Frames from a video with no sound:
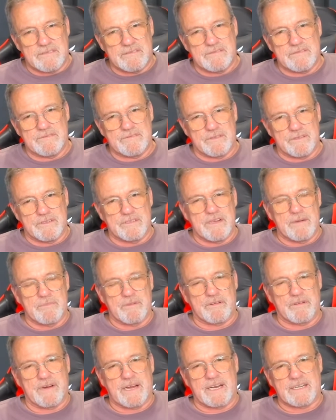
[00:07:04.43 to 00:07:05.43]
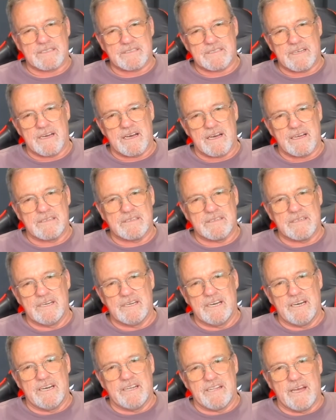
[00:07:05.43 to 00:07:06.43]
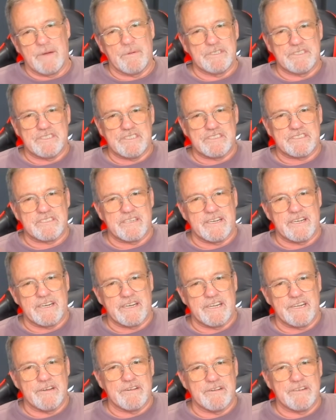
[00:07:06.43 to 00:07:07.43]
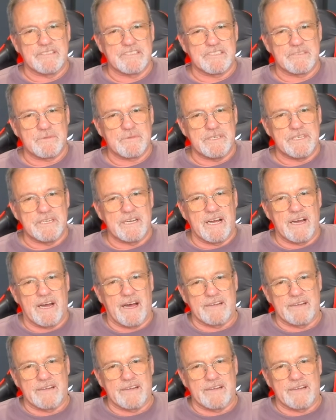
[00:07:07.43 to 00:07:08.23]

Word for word: for the Democratic side. They were just saying, here, this is what you got.